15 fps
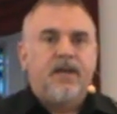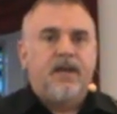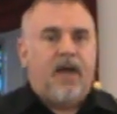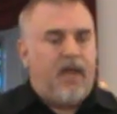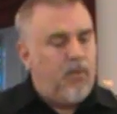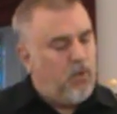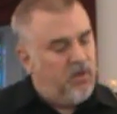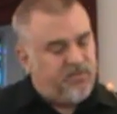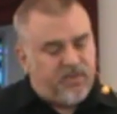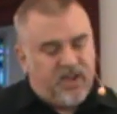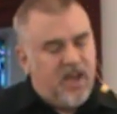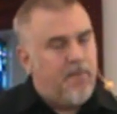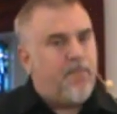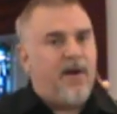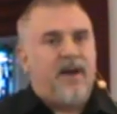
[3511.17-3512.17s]
Hey, once
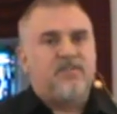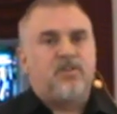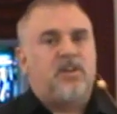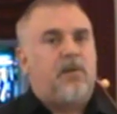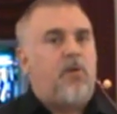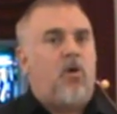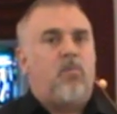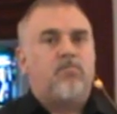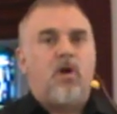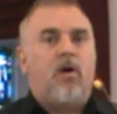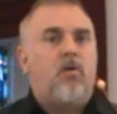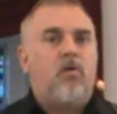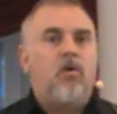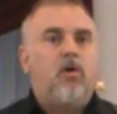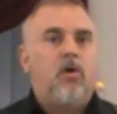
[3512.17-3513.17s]
again, Pastor, come on,
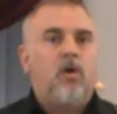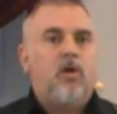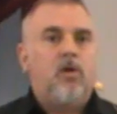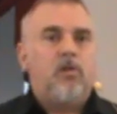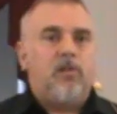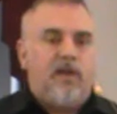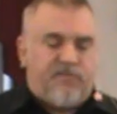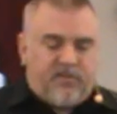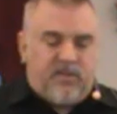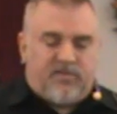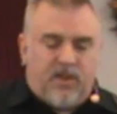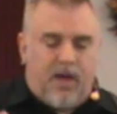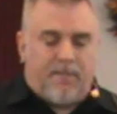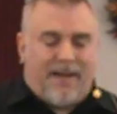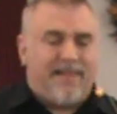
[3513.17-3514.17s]
bro. Lift
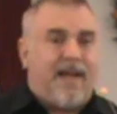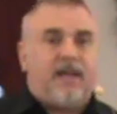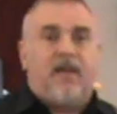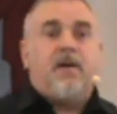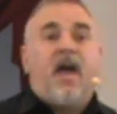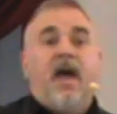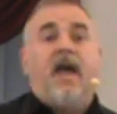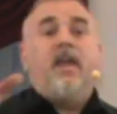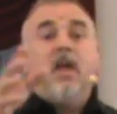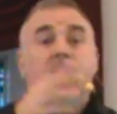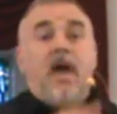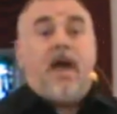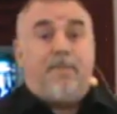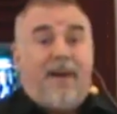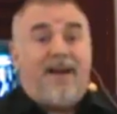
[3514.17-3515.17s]
us up. I like
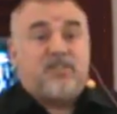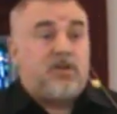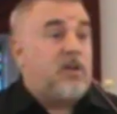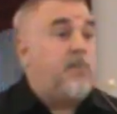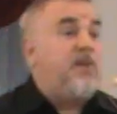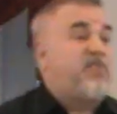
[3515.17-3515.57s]
Hey, hey, Pastor, give